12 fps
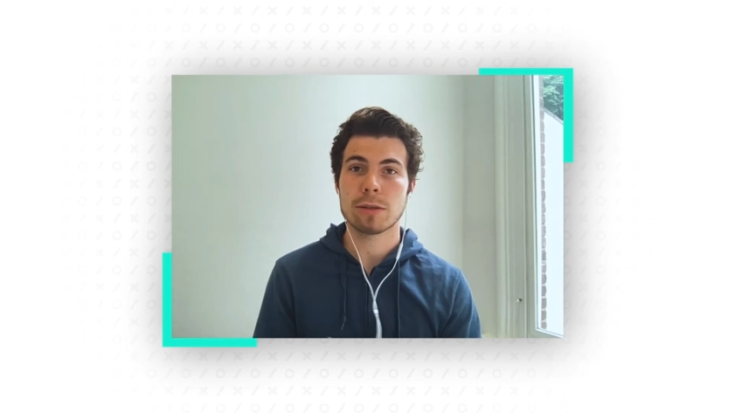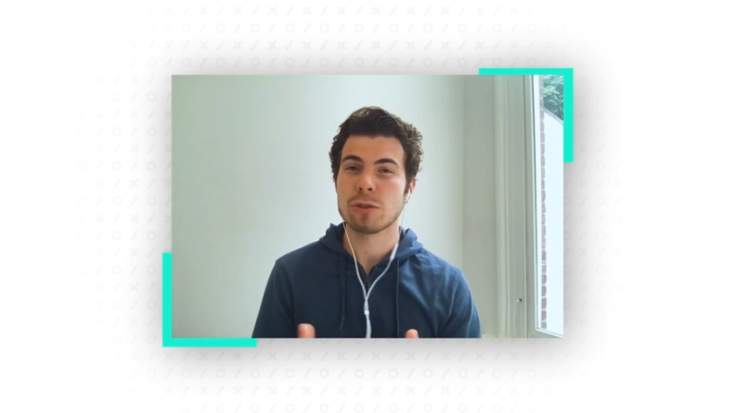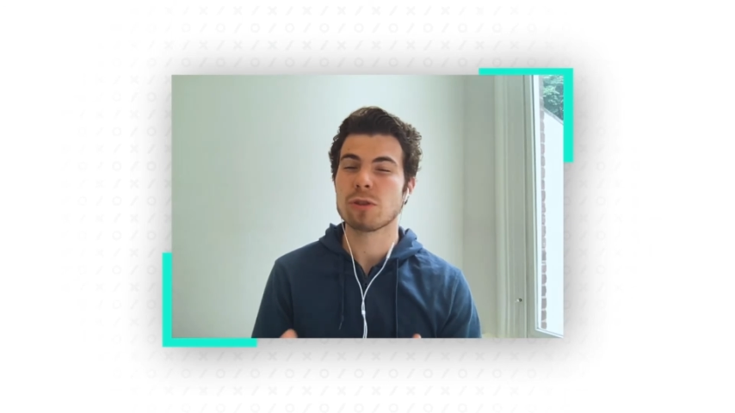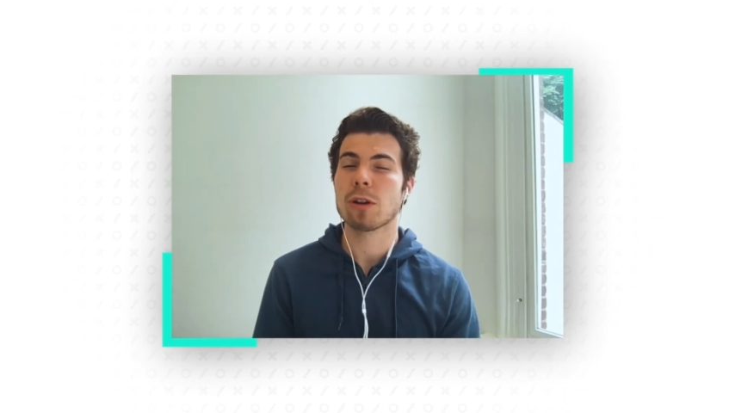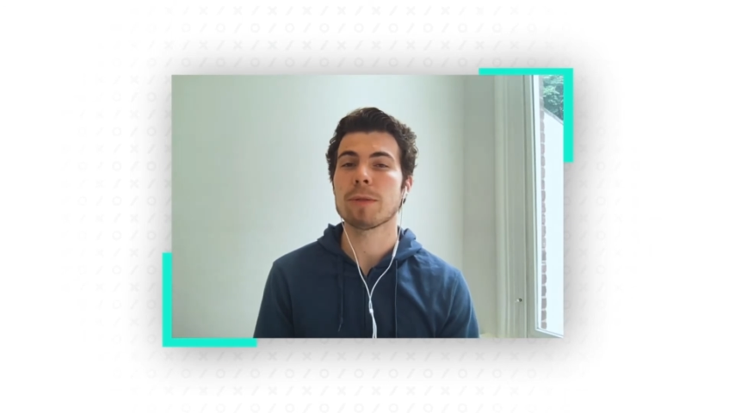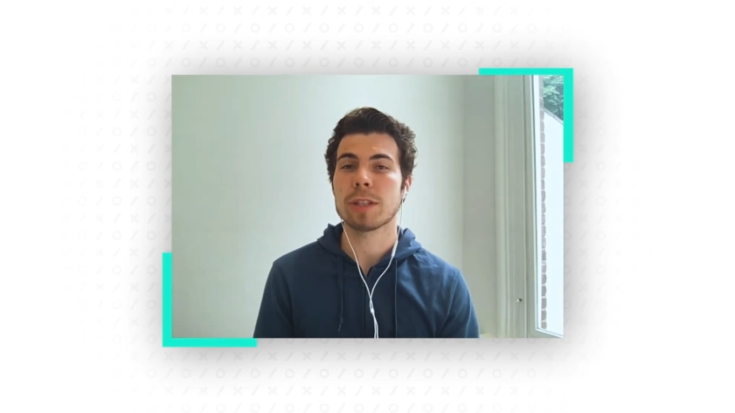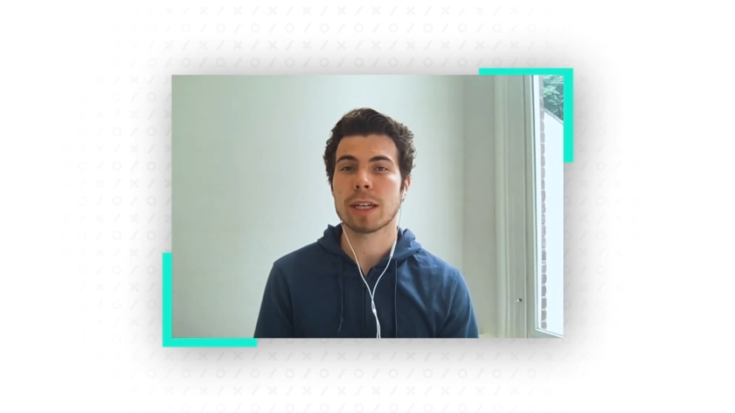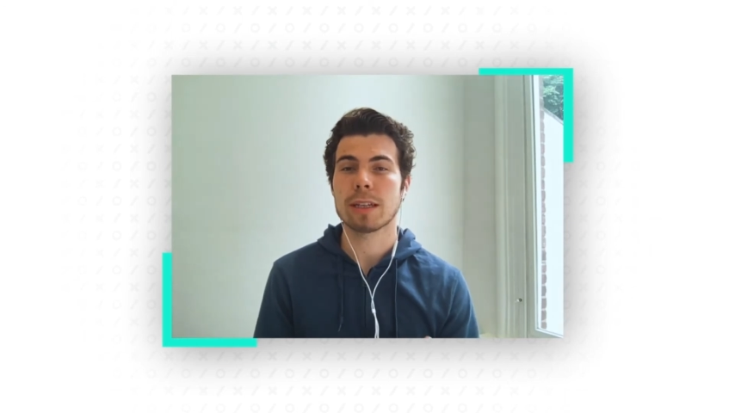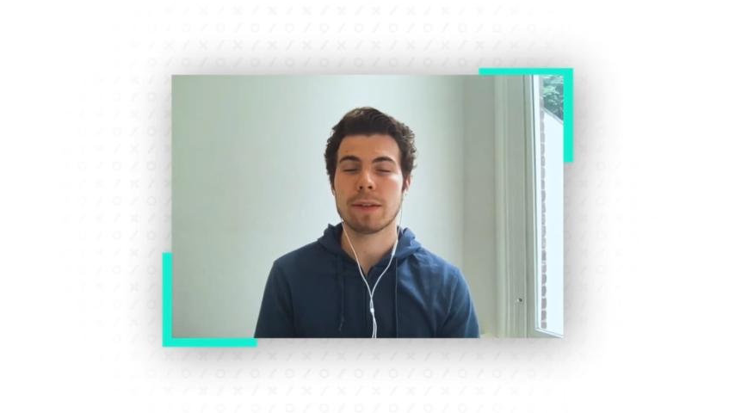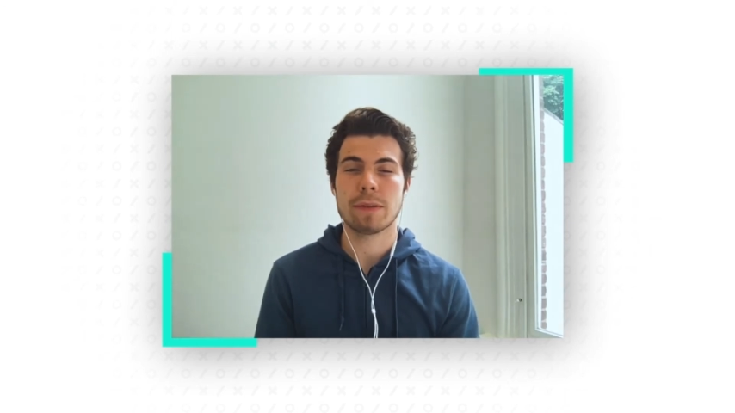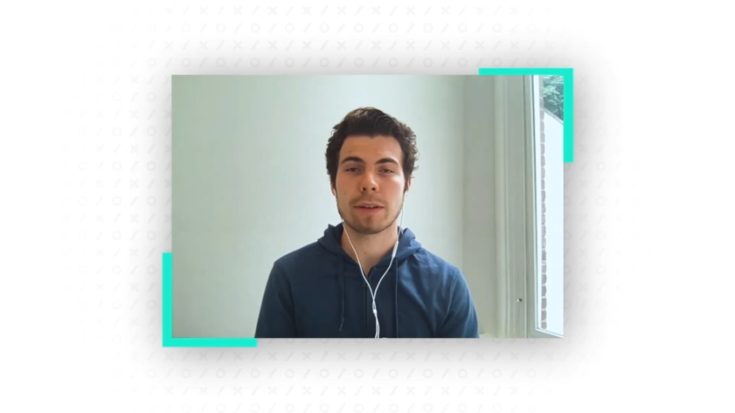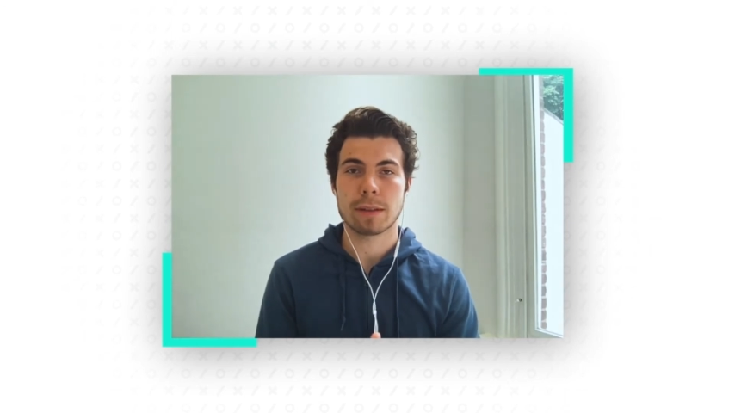drop
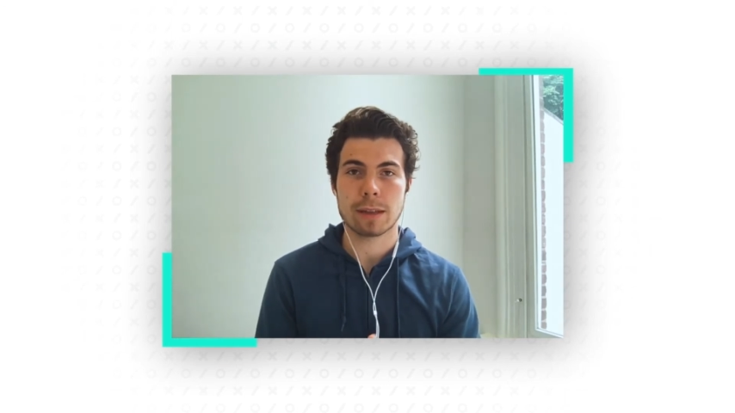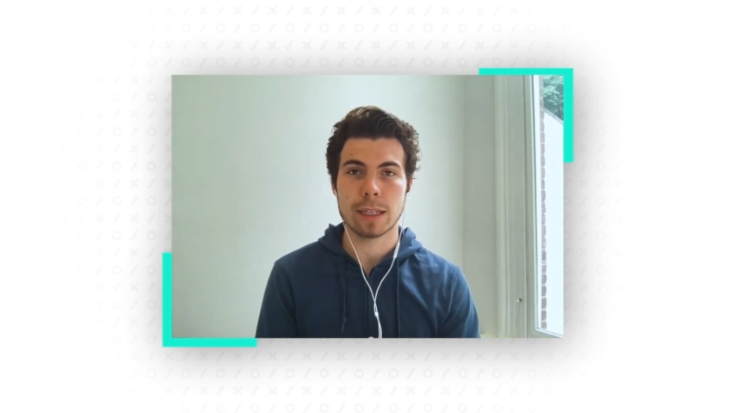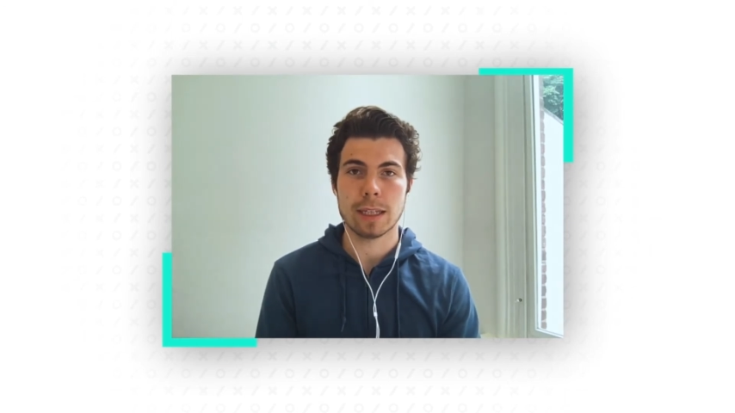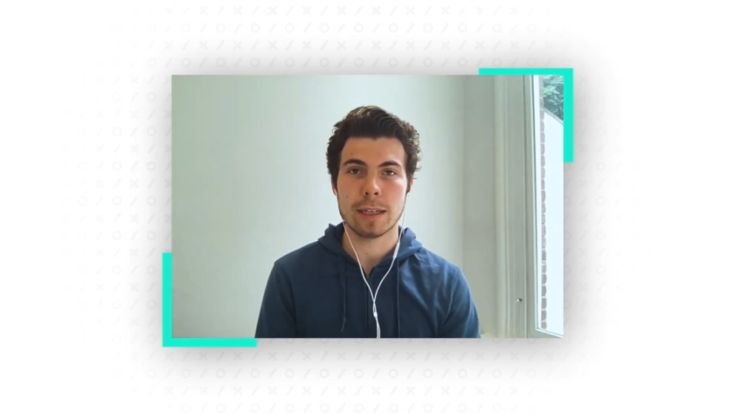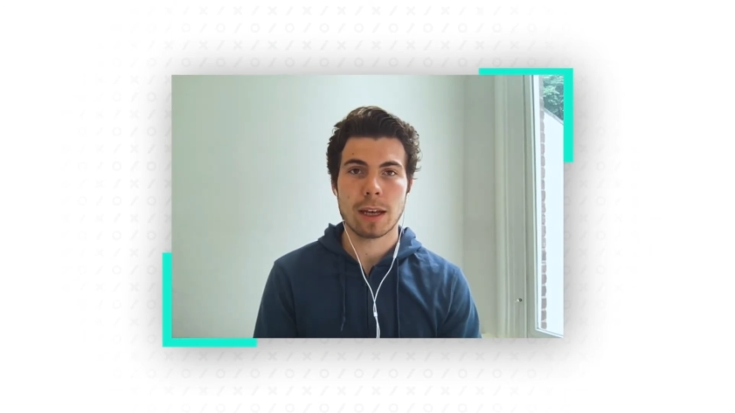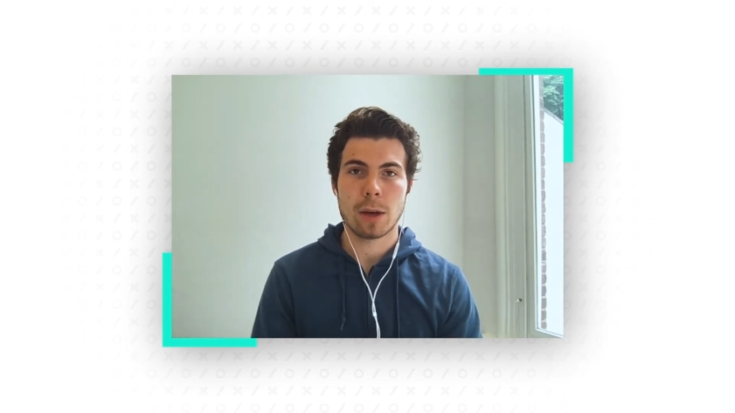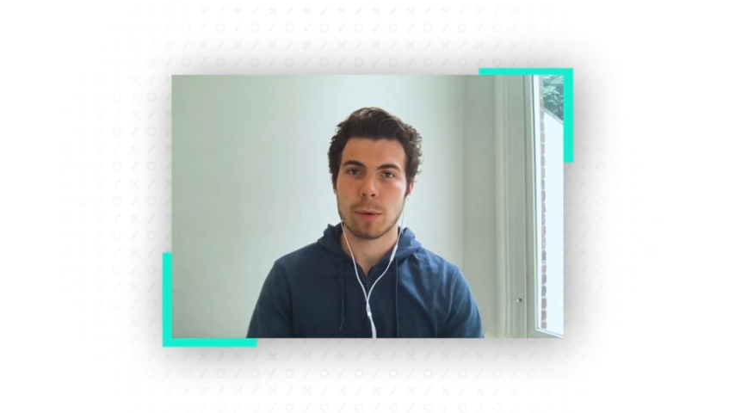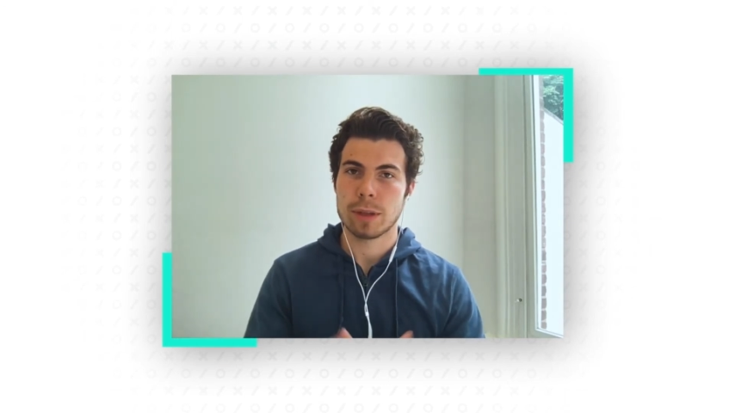significantly